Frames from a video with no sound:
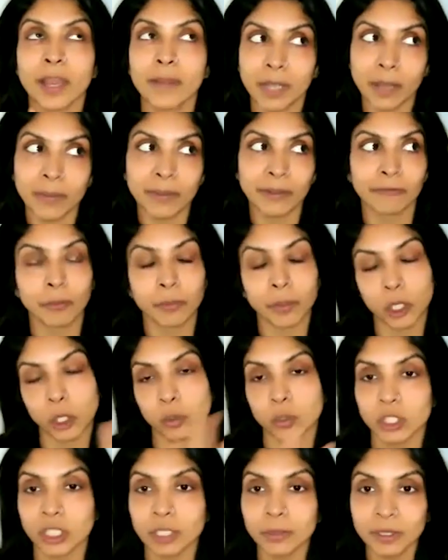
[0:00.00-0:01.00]
I'm coming from a
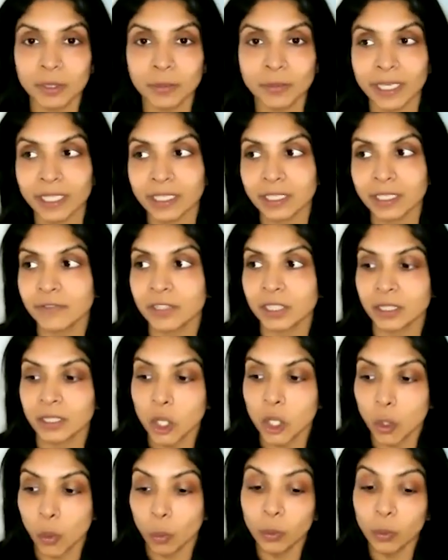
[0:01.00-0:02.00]
coaching perspective, is
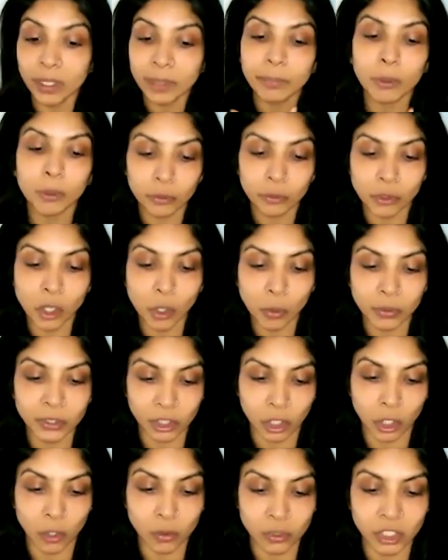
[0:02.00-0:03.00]
we both know as
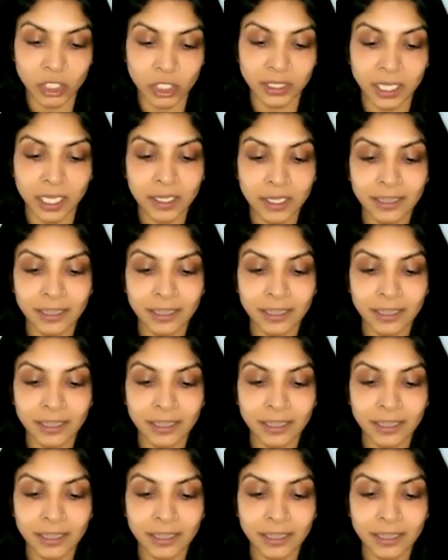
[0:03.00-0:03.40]
coaches,